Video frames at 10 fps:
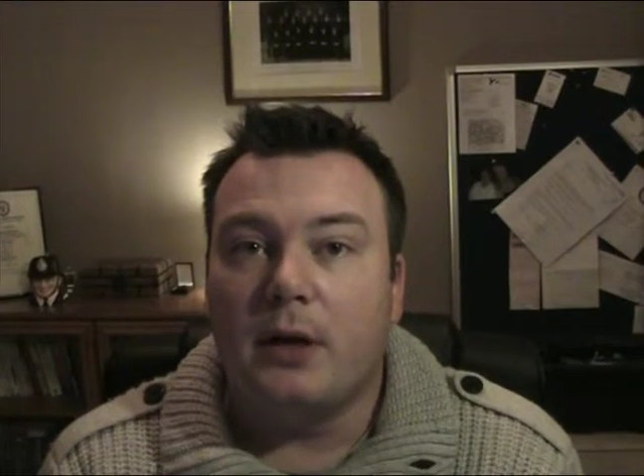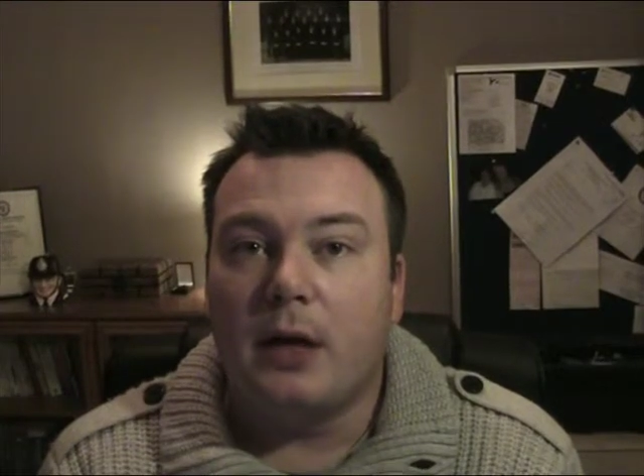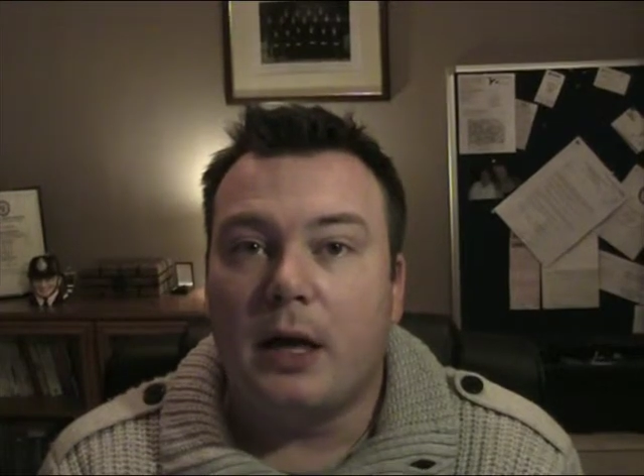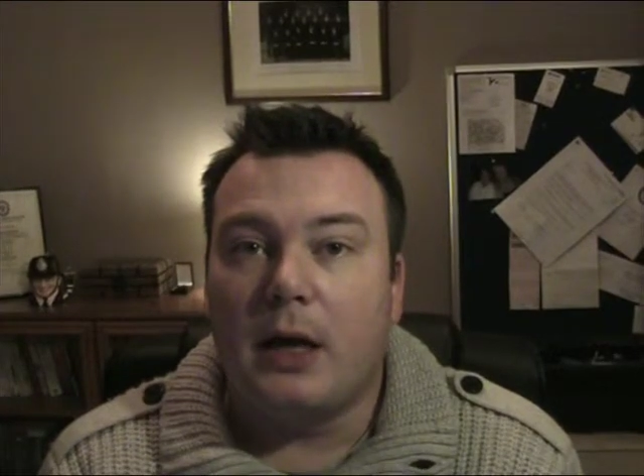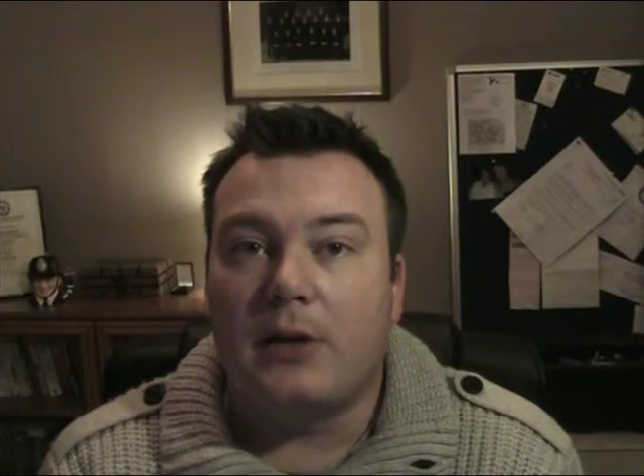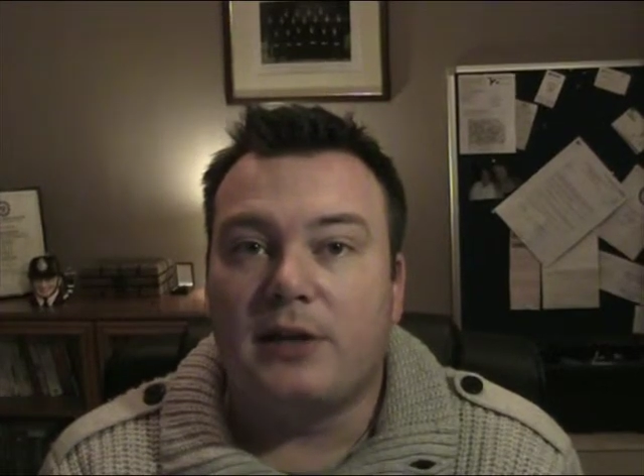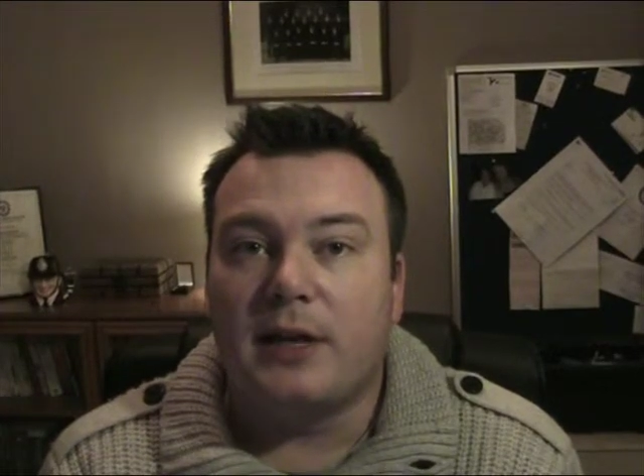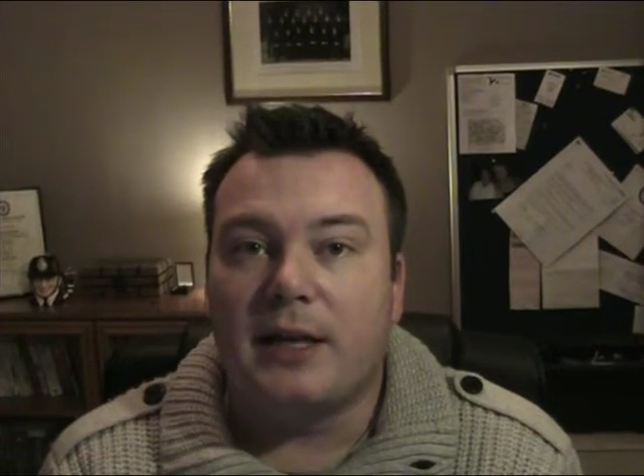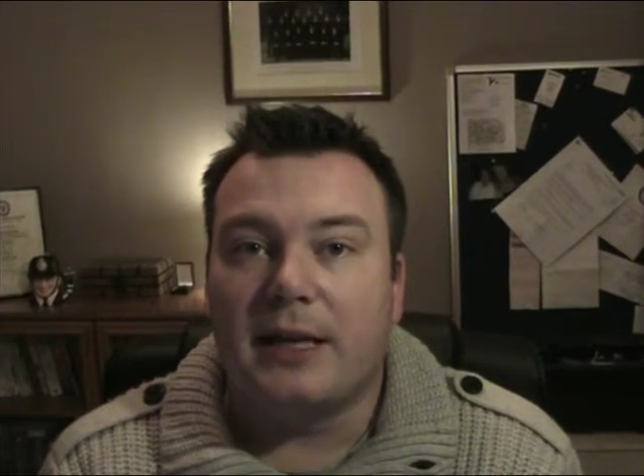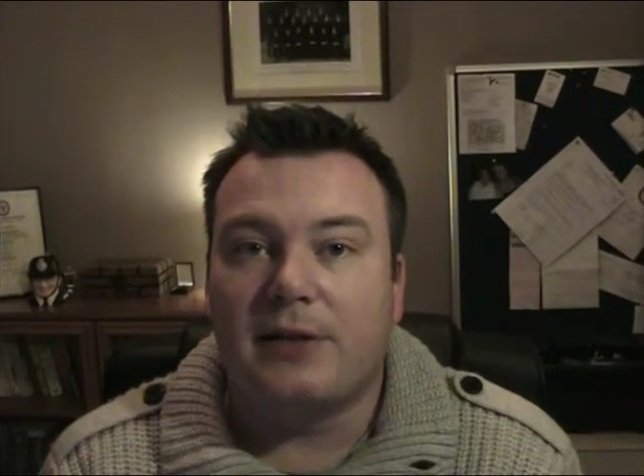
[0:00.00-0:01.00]
Uh, I'll
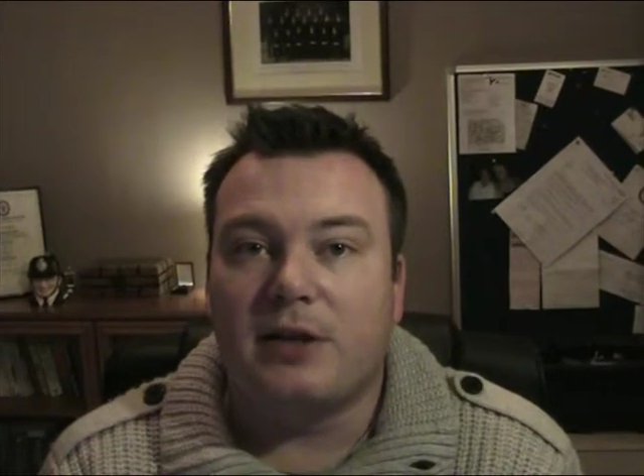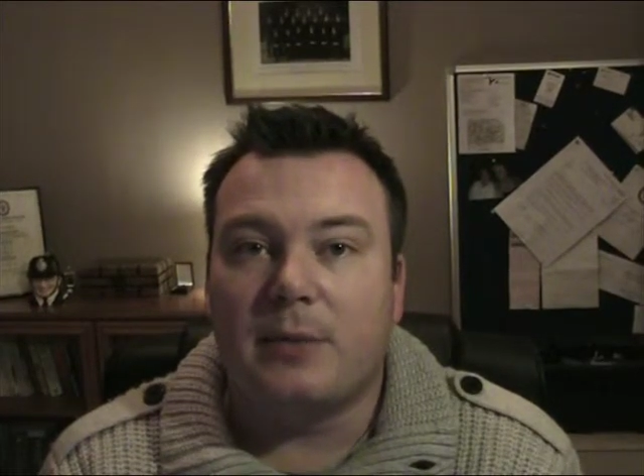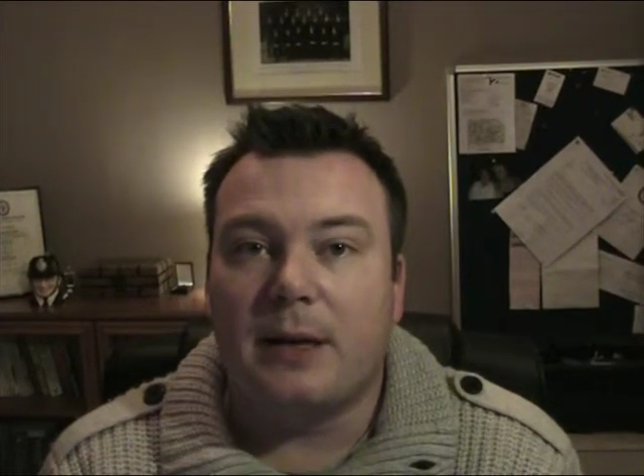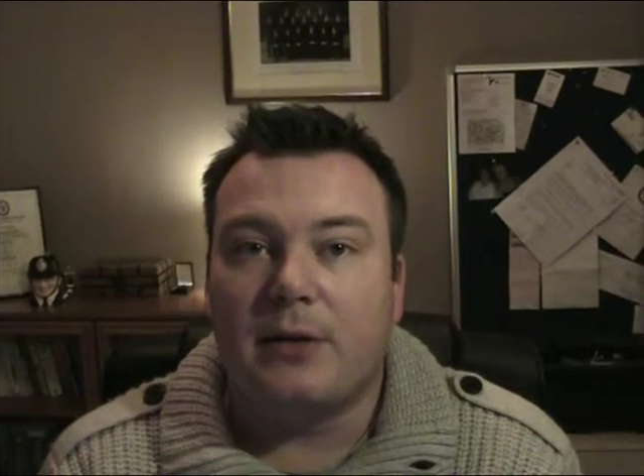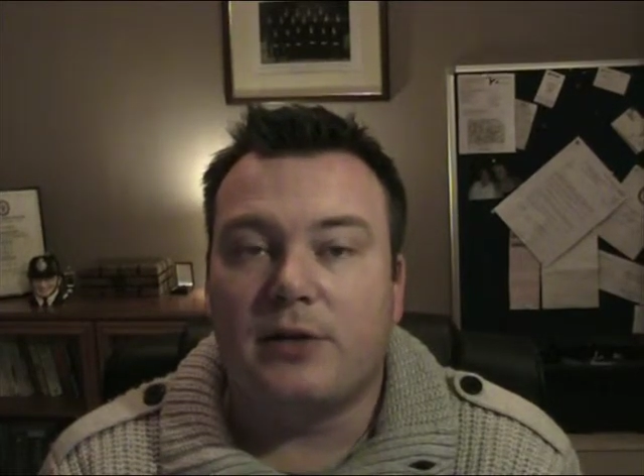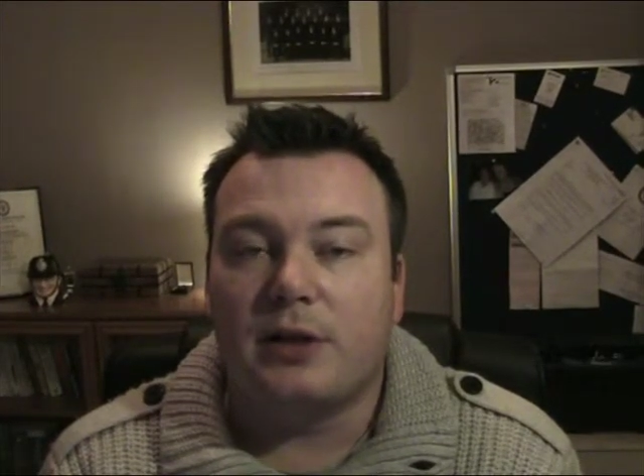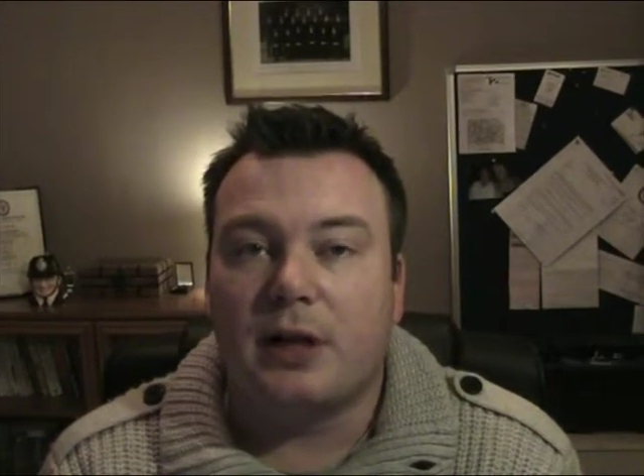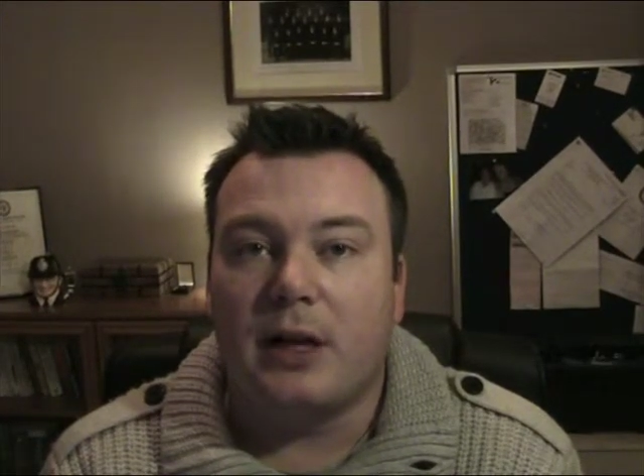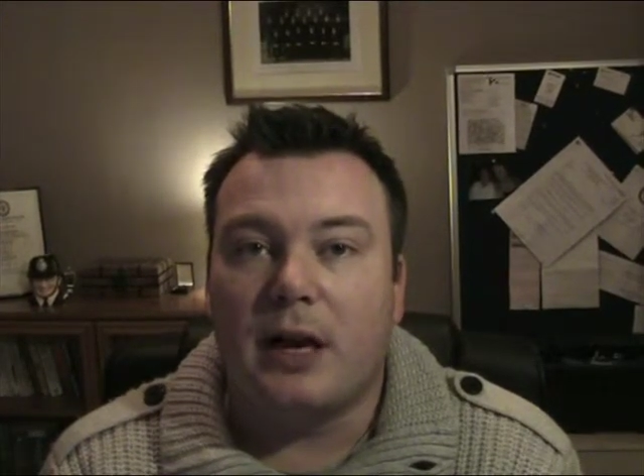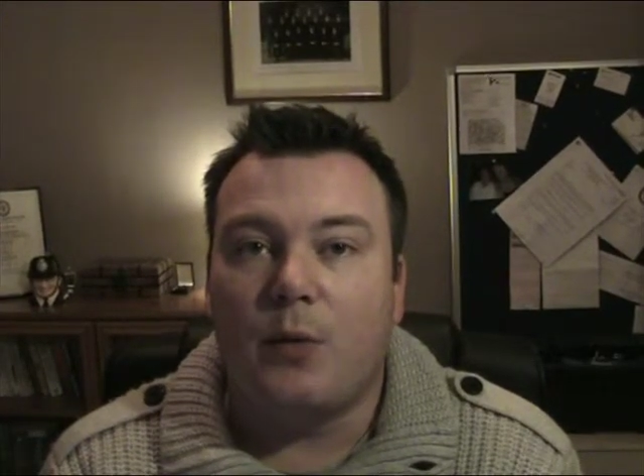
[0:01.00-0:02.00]
take it out and about. Uh,
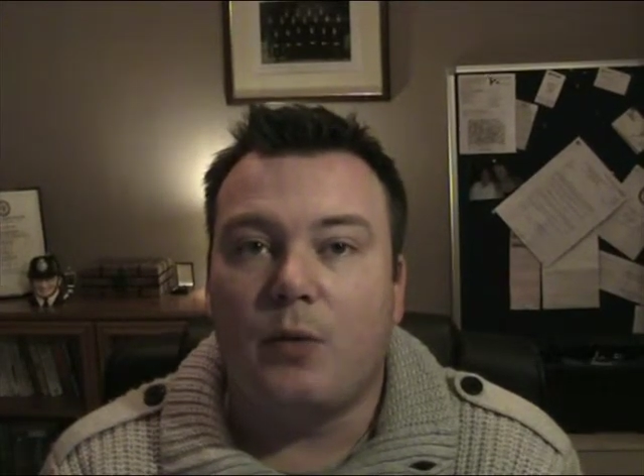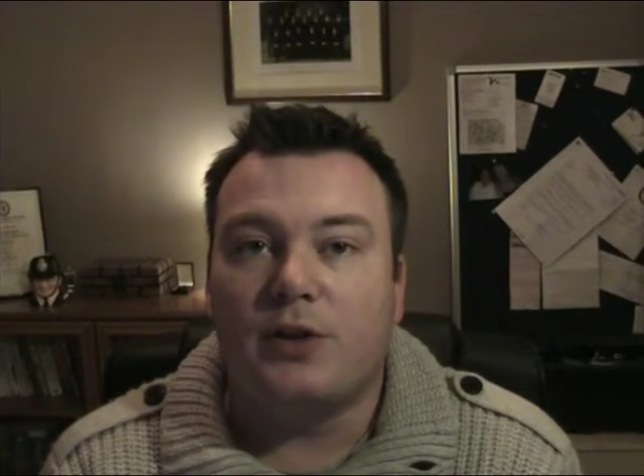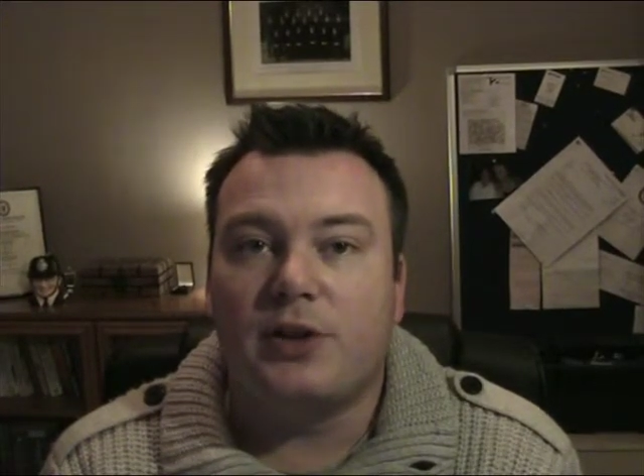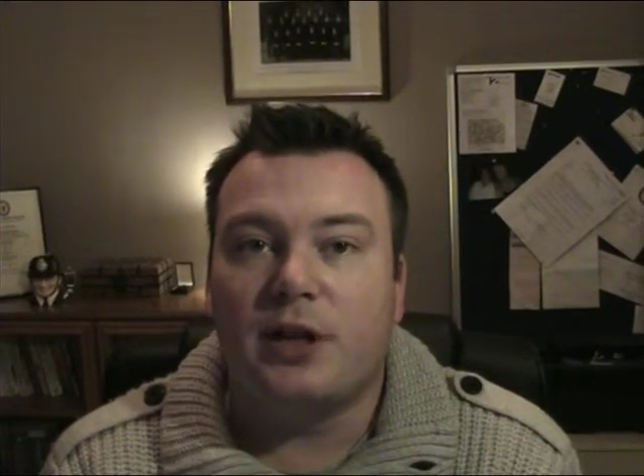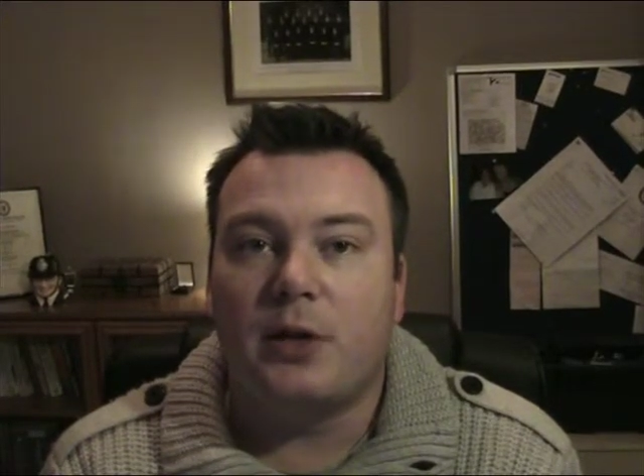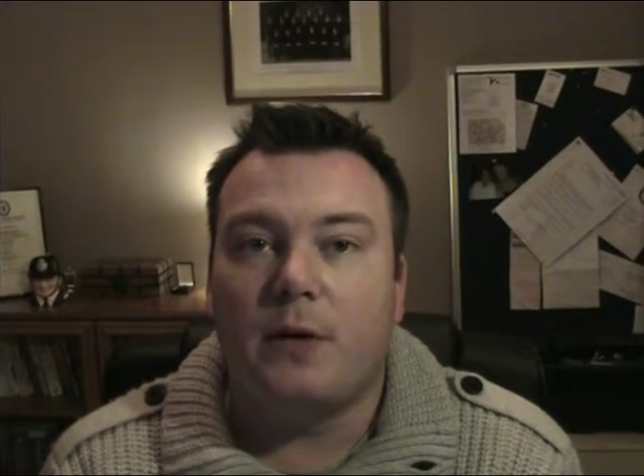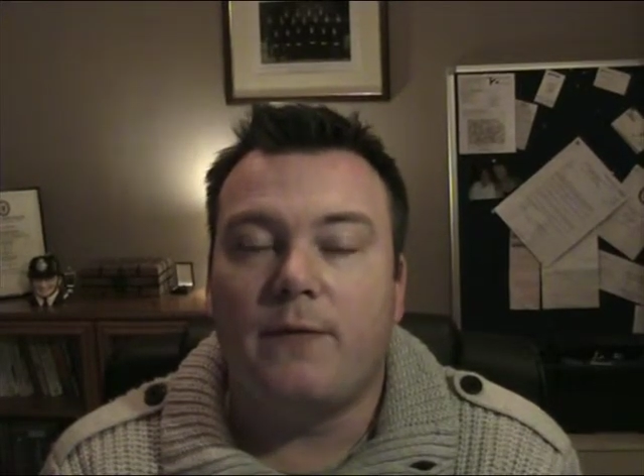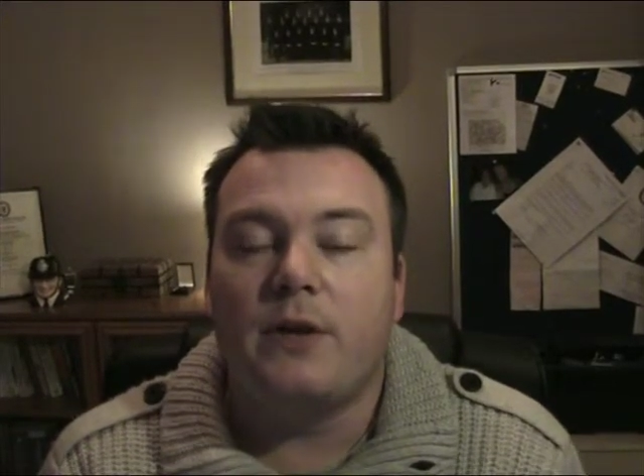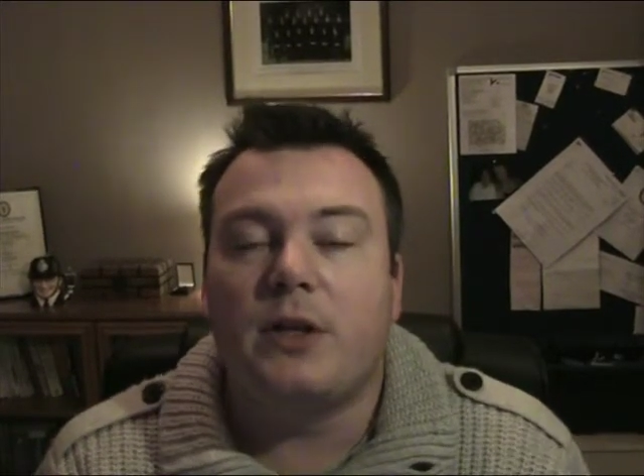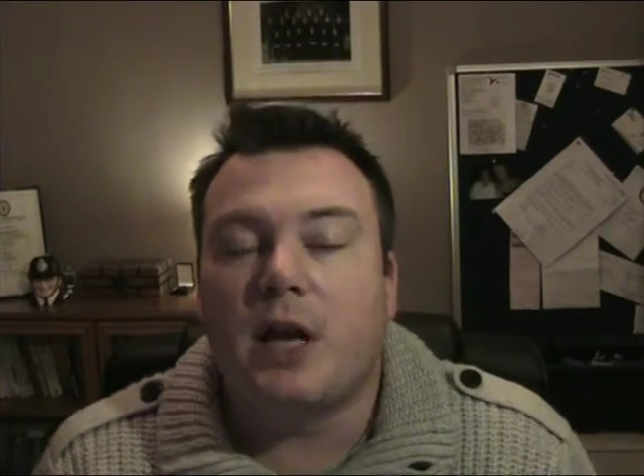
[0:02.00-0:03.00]
I want to do a
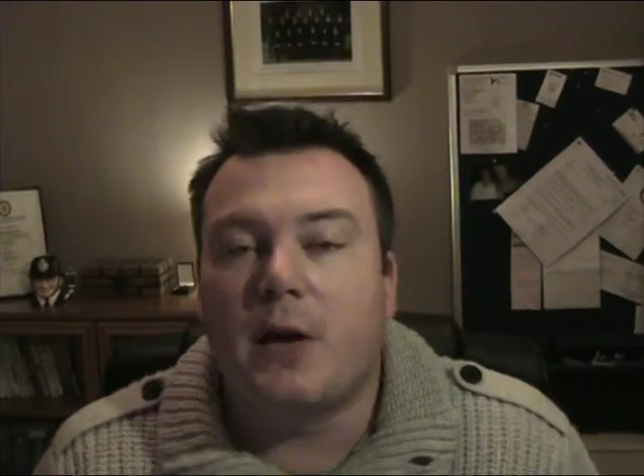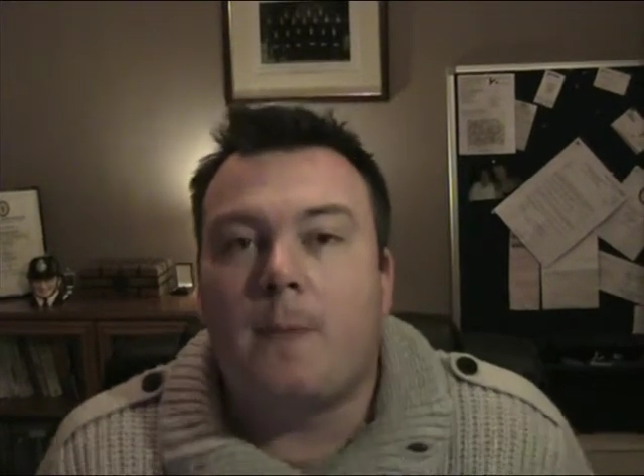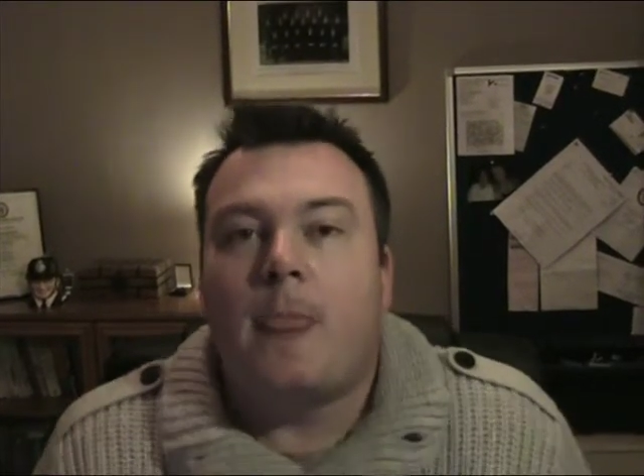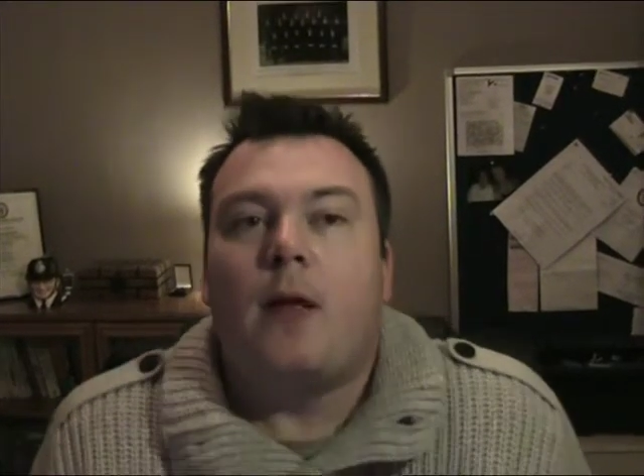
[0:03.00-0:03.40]
video